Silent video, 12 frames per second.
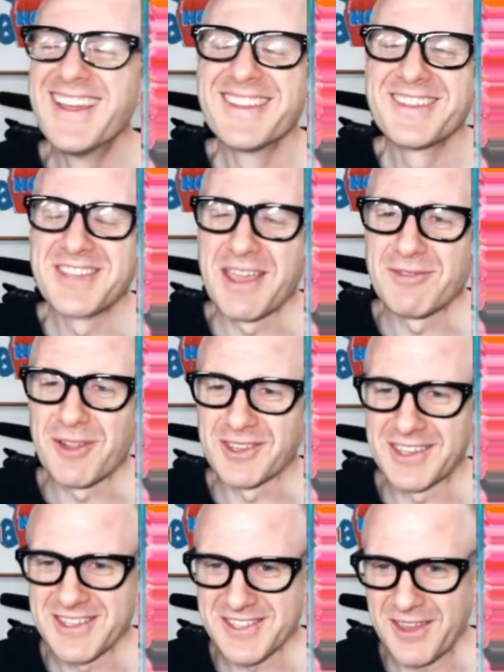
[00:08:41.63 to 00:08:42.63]
the
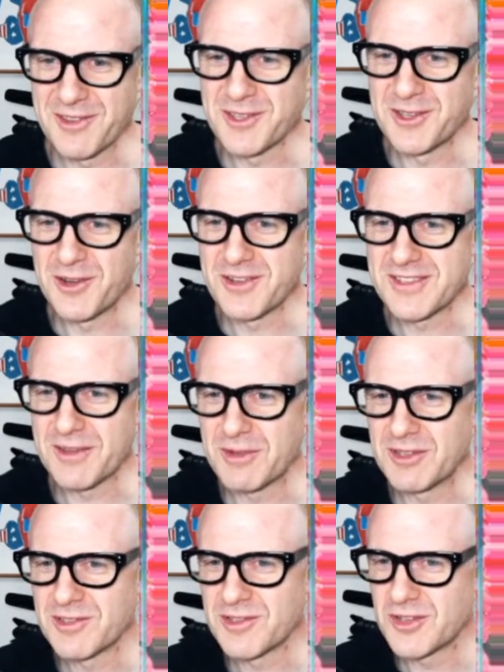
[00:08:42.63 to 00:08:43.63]
JVlog, yes, I also noticed that
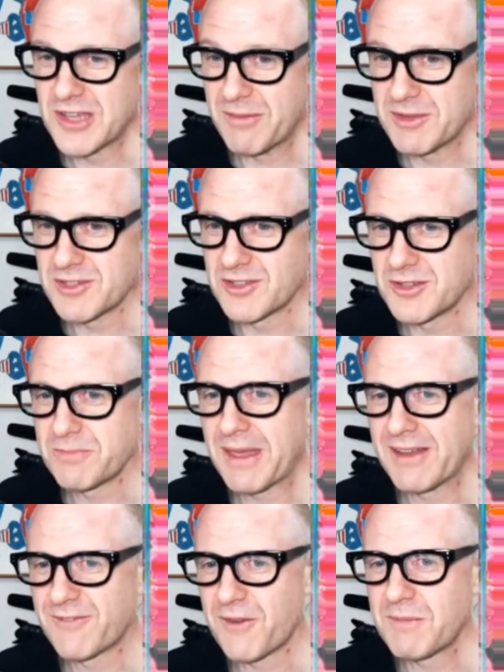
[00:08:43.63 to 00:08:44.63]
when you search Amazon
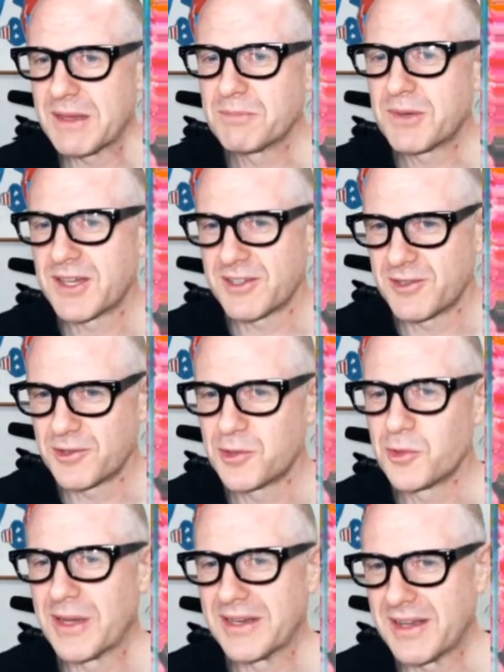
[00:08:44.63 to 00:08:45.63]
Japan for meat pie, you
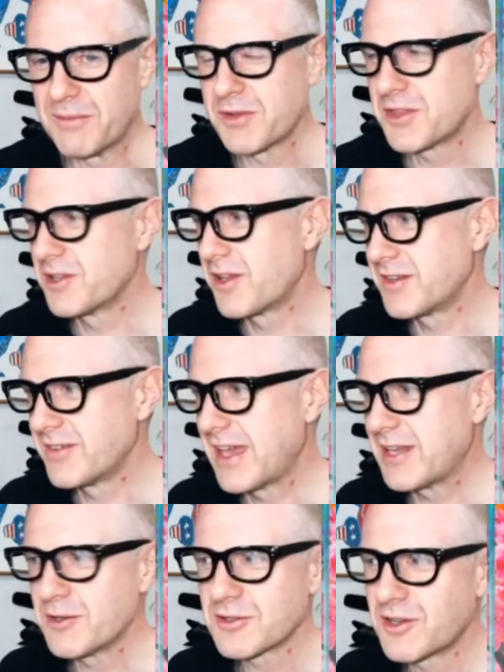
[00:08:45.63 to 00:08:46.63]
do end up with a lot of
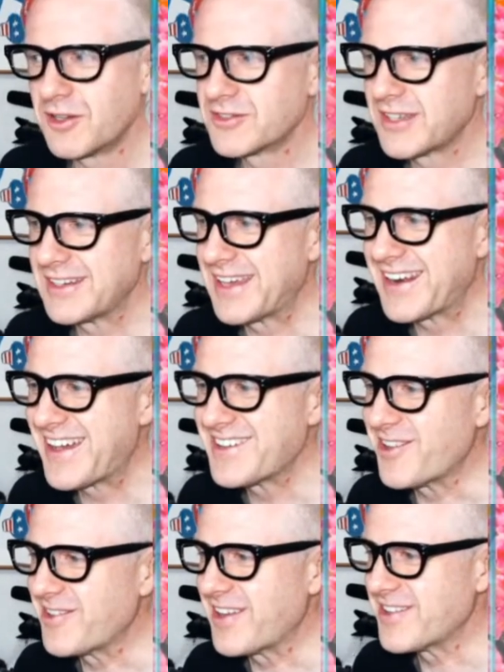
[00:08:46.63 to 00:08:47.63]
adult content, and I
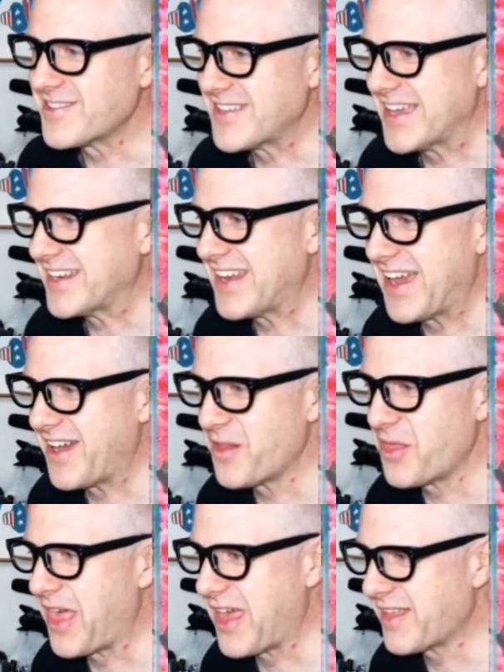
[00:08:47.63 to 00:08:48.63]
don't understand
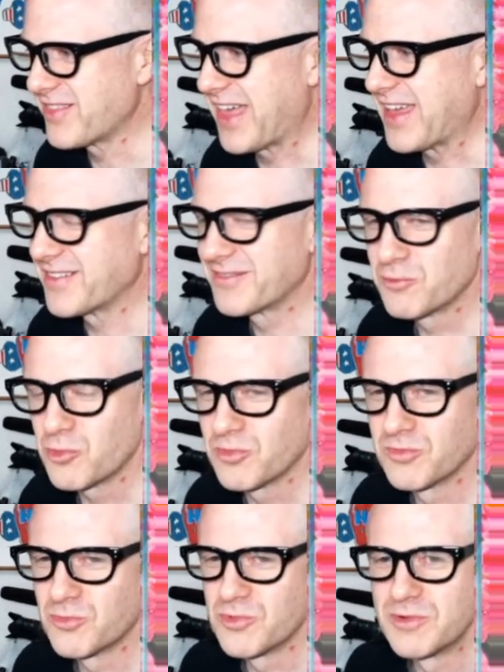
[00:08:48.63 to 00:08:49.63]
how that
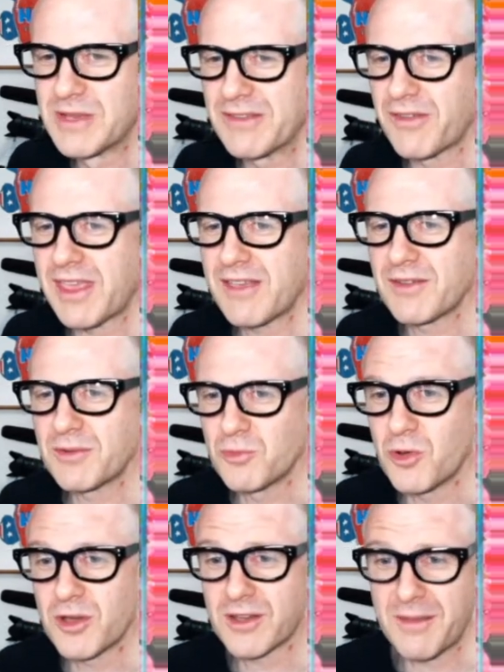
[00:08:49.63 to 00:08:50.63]
would
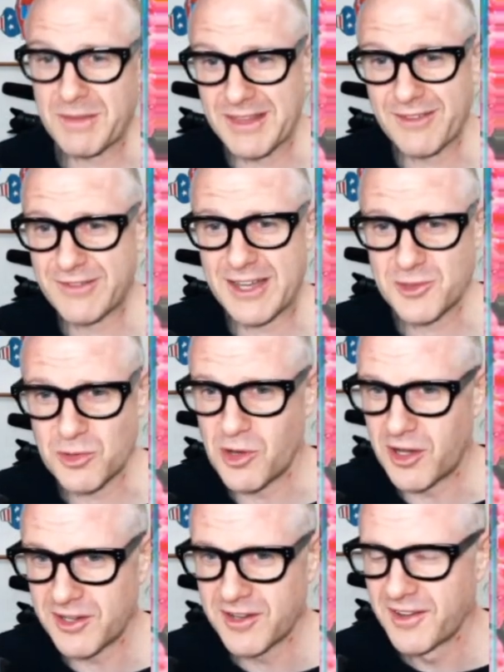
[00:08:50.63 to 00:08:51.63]
even work. I mean, they're far too
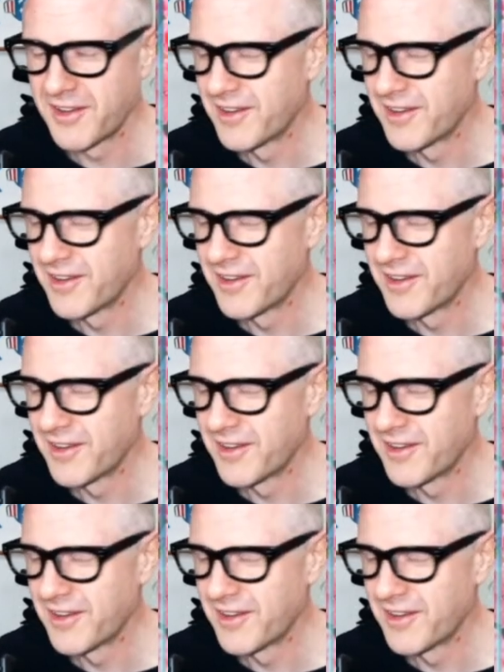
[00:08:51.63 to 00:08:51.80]
hot.